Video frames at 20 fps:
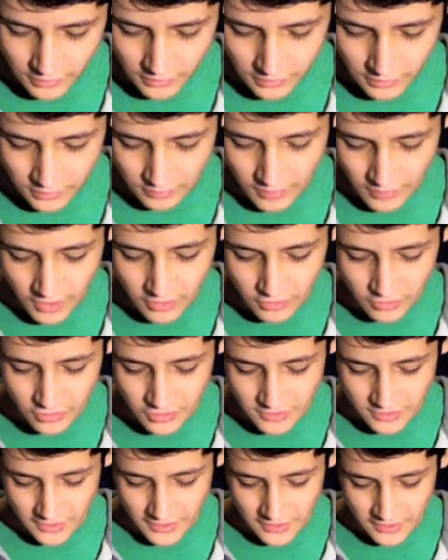Ben
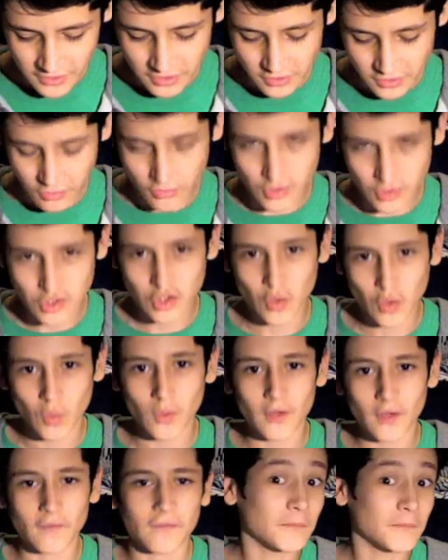Aldrich actually goes to one
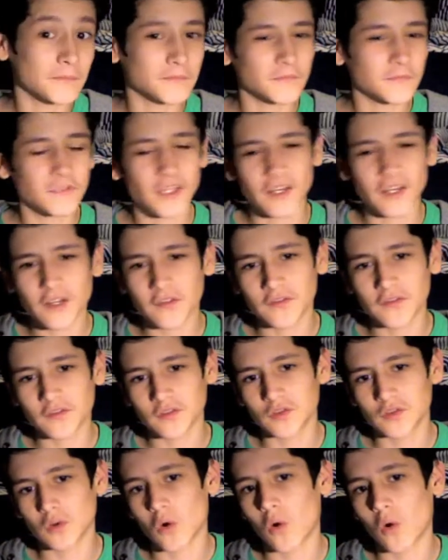of
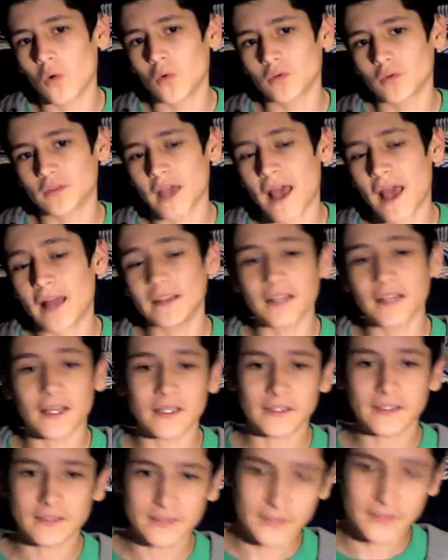Daredevil's old
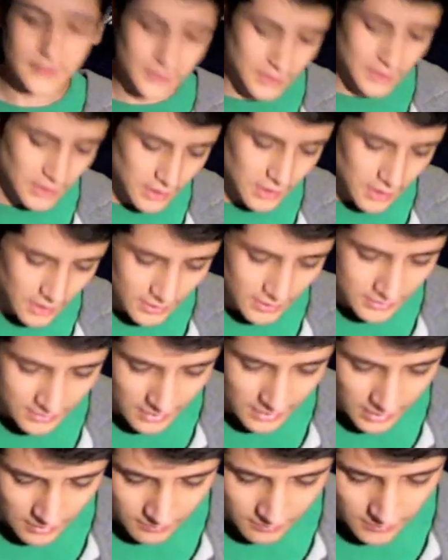allies. His
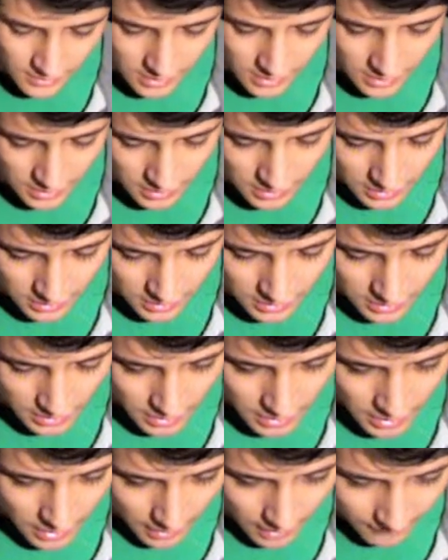name is,
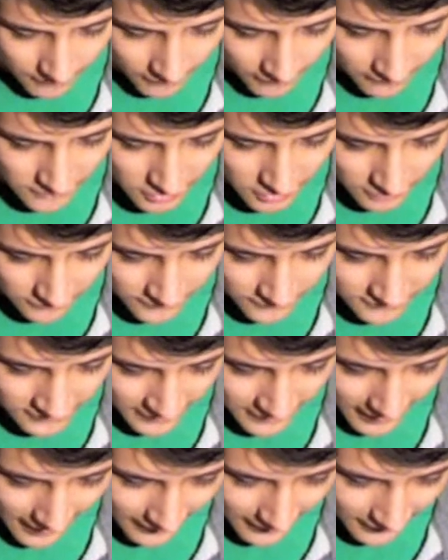I'm not sure if he's an
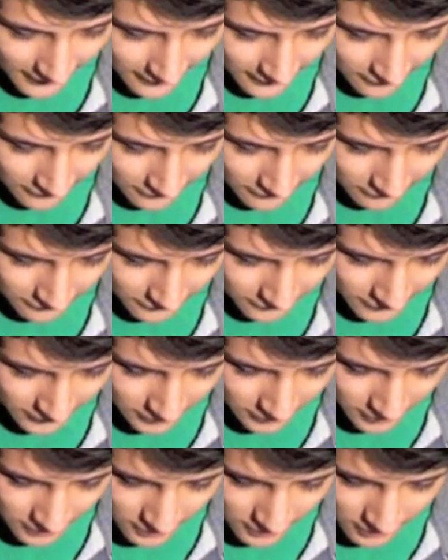ally or villain,